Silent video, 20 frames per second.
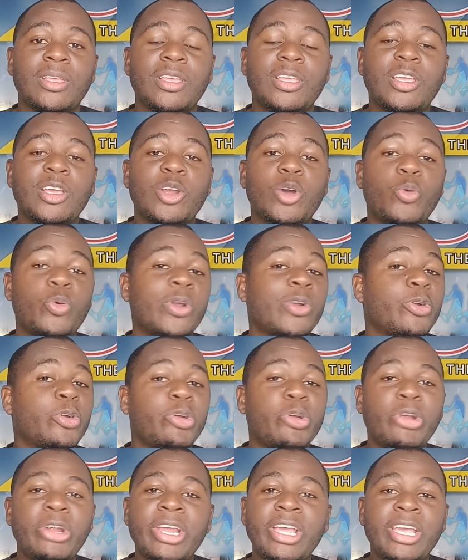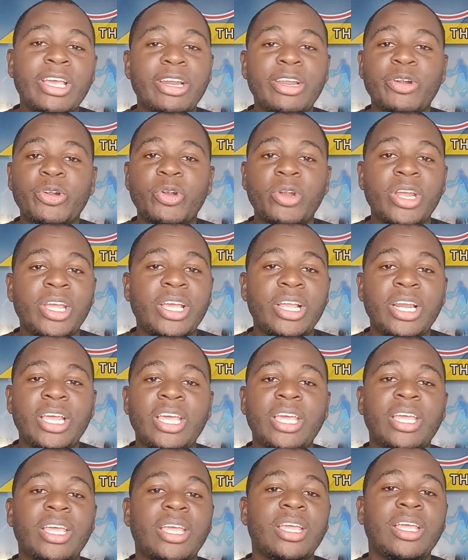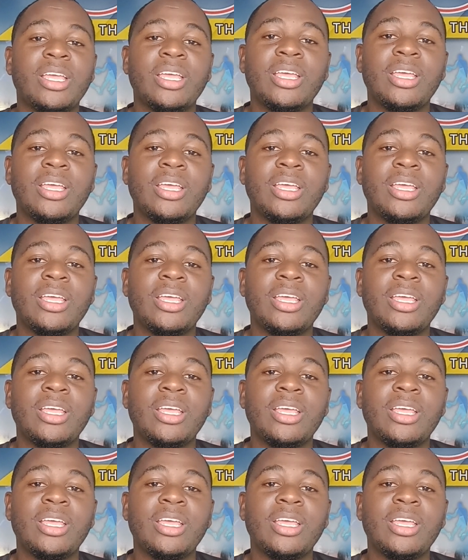You know, we really